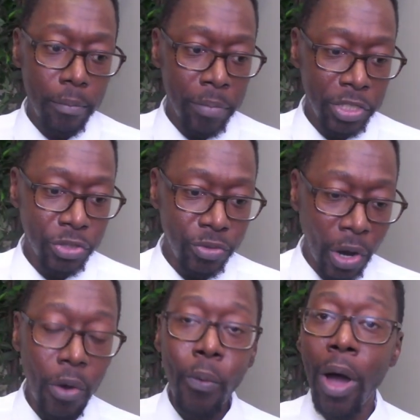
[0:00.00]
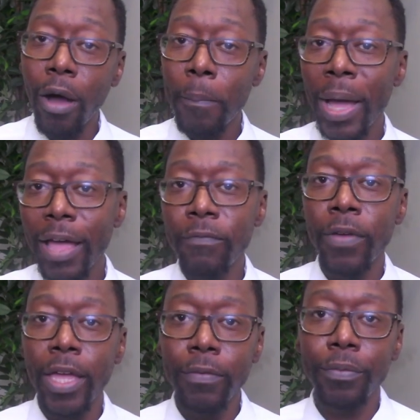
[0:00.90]
but you don't walk by
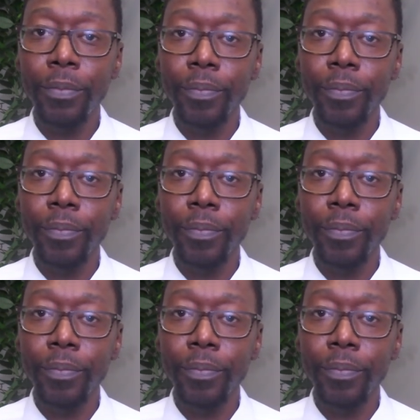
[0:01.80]
faith,